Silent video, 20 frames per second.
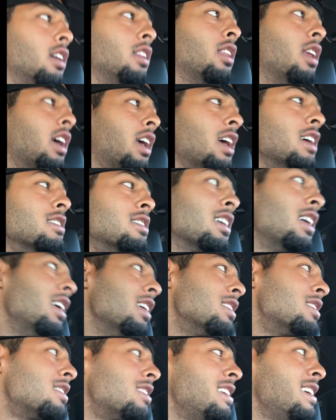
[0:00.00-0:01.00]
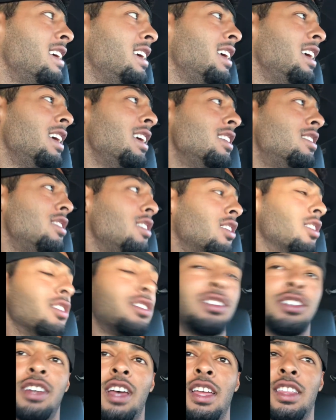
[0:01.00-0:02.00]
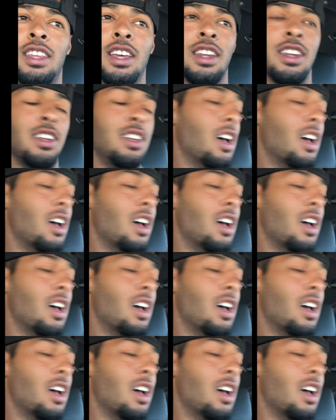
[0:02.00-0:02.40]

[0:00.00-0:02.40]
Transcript: Like I said, it's easier said than